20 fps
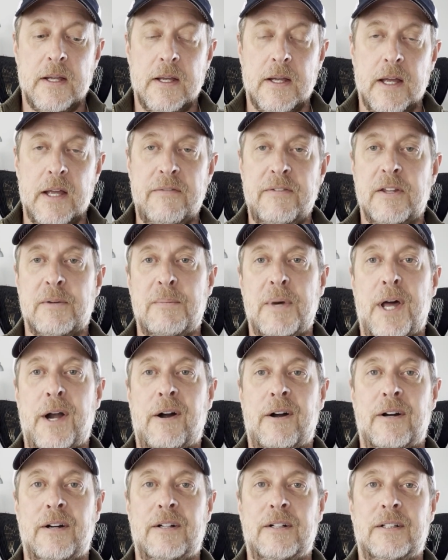I feel
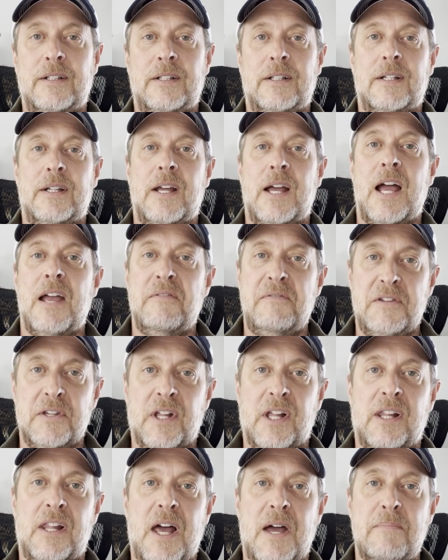better. I feel
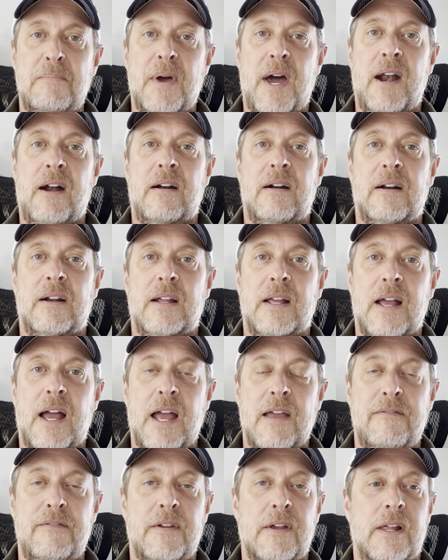a lot better.
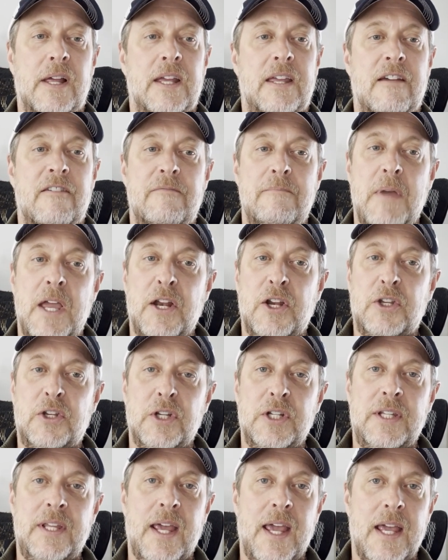I feel like I've made a
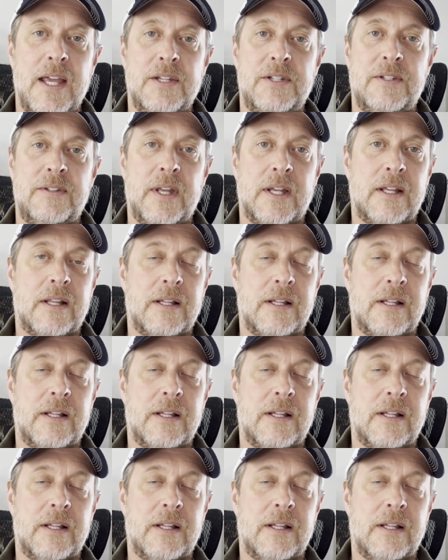good case that